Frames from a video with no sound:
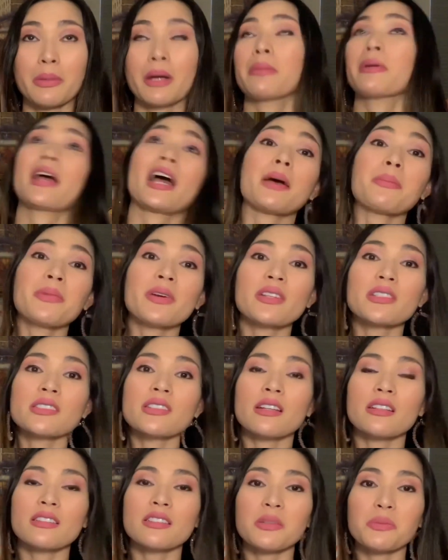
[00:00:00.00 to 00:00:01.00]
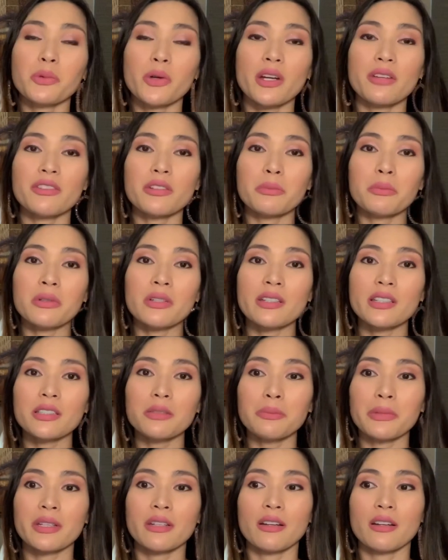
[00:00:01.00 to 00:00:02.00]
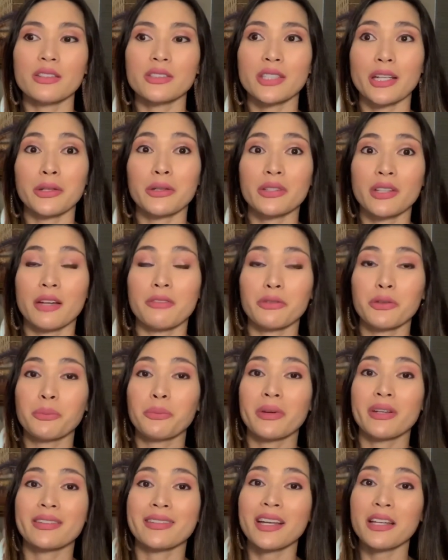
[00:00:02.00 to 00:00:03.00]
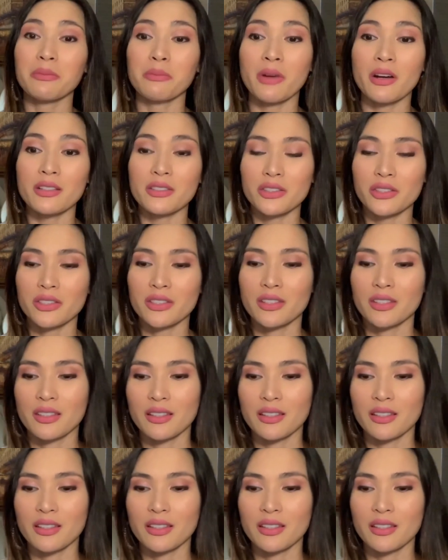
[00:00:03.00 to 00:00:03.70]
I'm happy it's not in the private blend because I don't have to pay that much.